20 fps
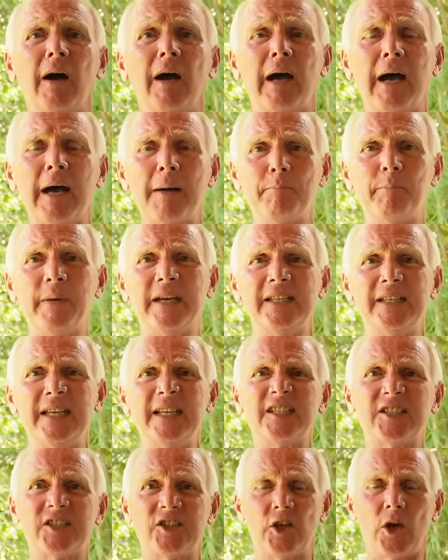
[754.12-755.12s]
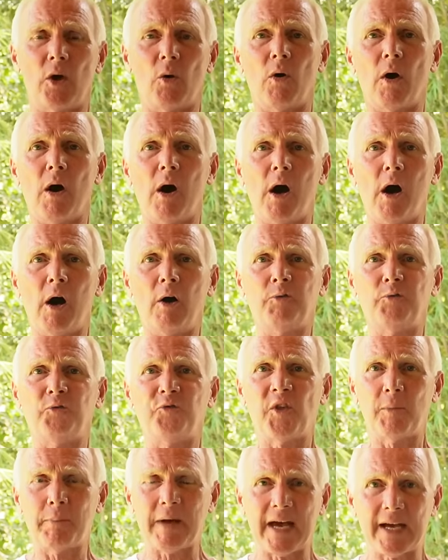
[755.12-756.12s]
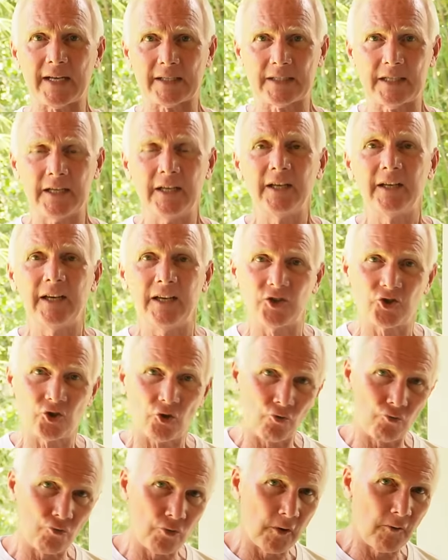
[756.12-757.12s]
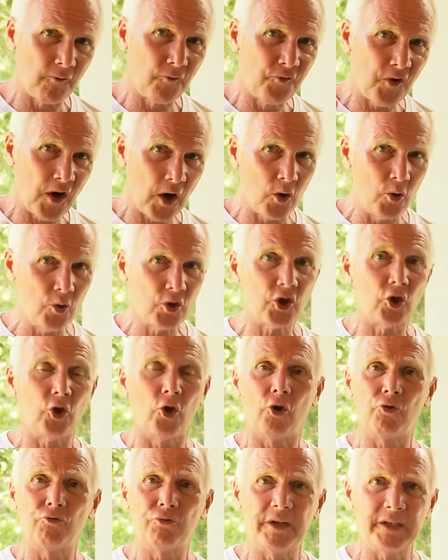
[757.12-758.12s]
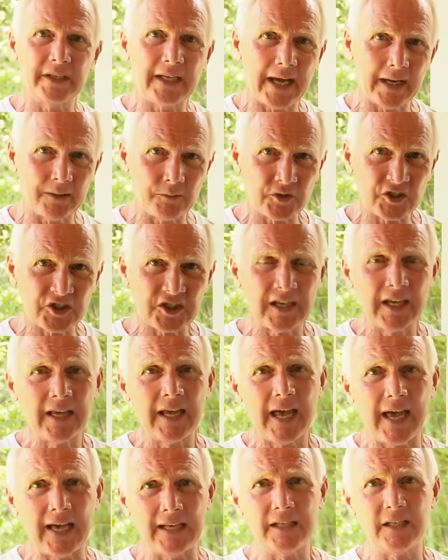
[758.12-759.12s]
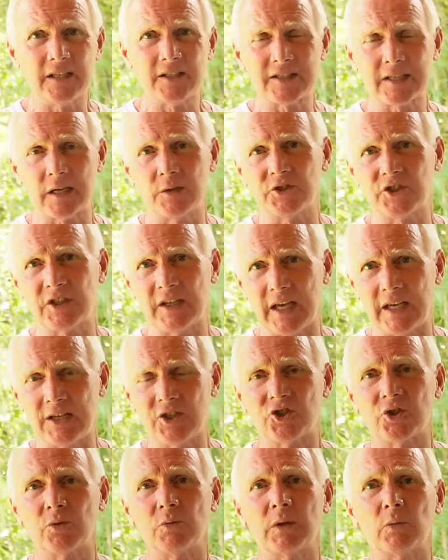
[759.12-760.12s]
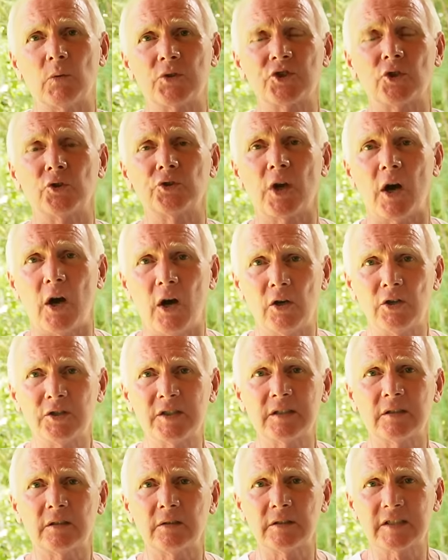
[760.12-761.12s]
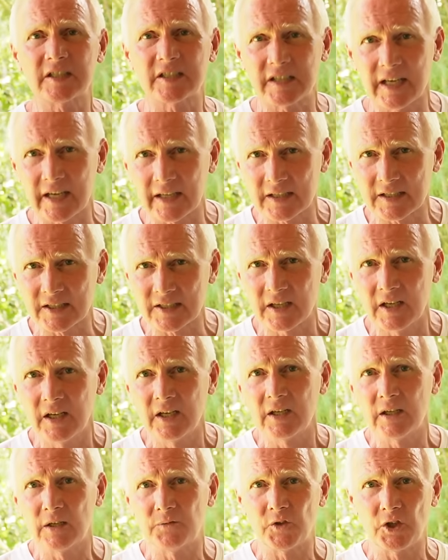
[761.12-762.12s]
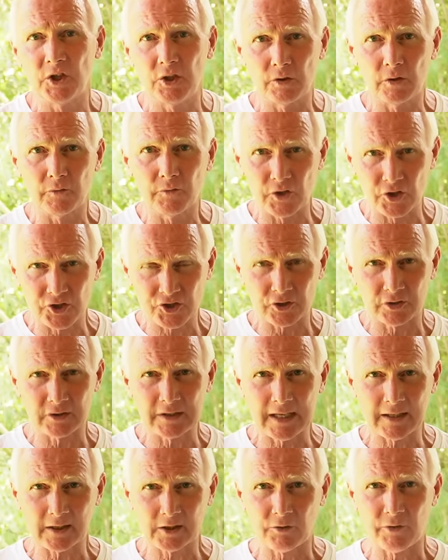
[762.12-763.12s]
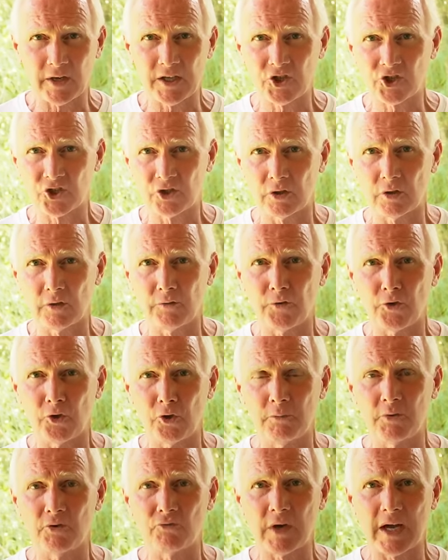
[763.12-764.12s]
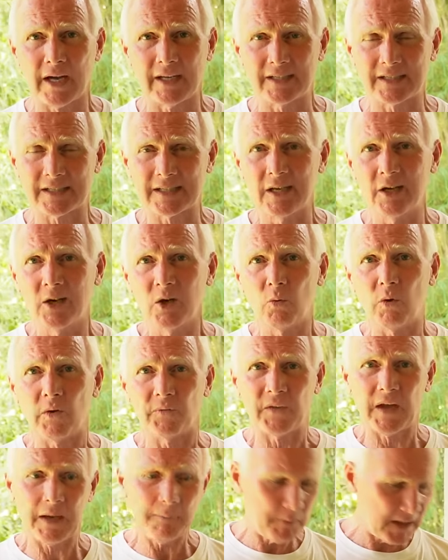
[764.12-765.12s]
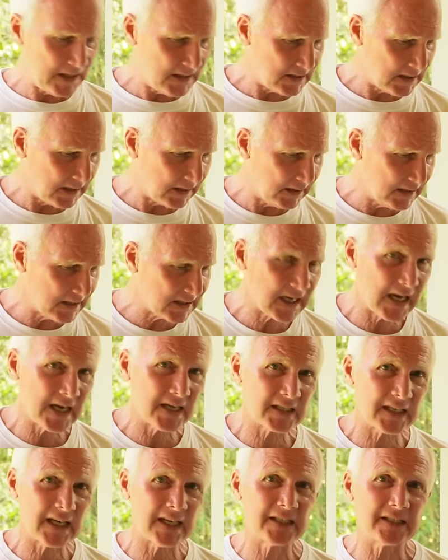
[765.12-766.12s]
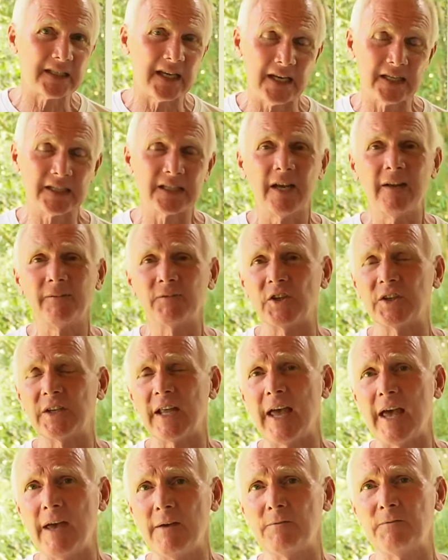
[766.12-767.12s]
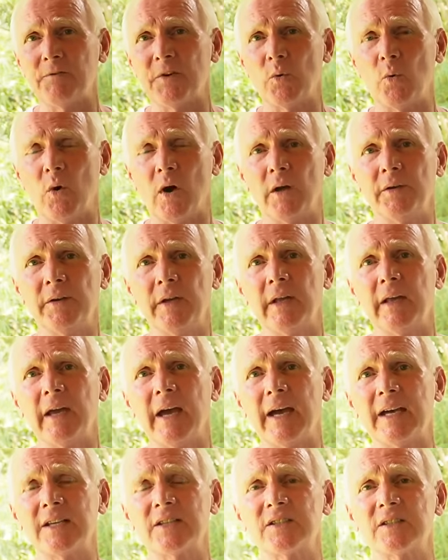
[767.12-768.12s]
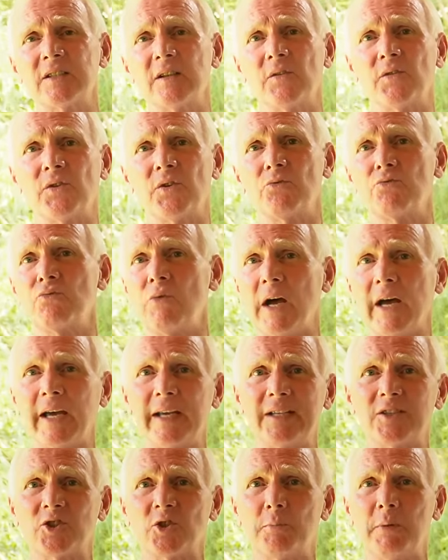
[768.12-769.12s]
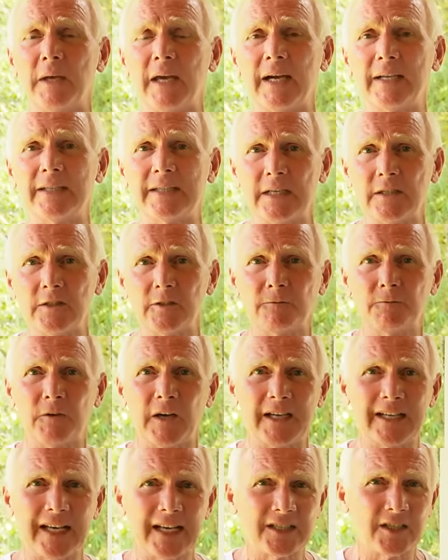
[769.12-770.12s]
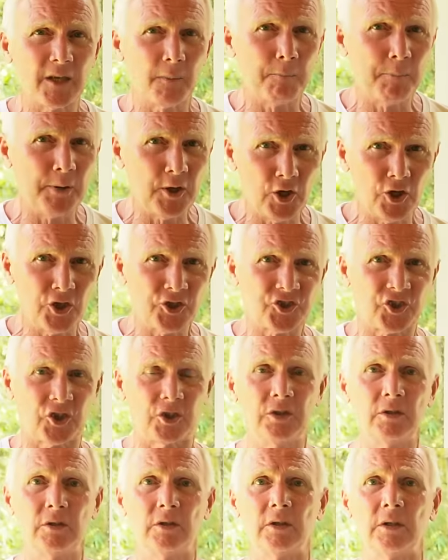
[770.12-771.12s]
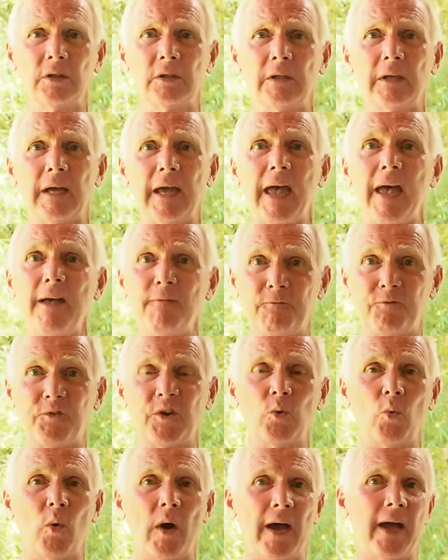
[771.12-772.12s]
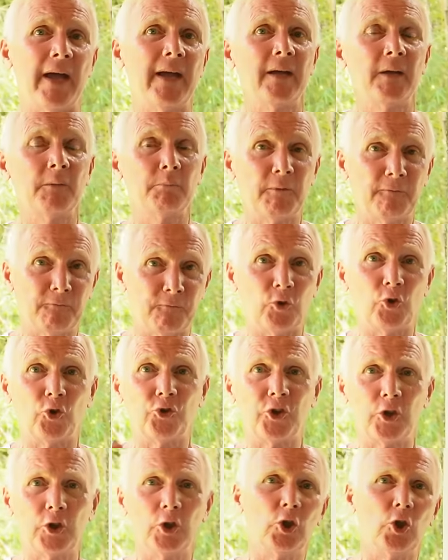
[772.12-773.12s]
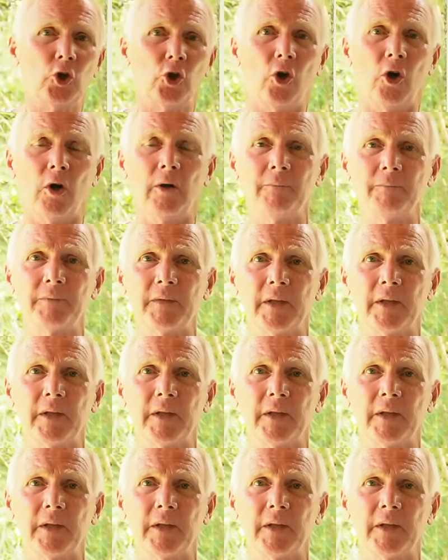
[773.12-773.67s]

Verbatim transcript: ab initio, off the bat, is revoke or renounce any association with what's called Article 6 of the Universal Declaration of Human Rights. What that basically says as, is that everyone has the right to be identified as a person everywhere before the law.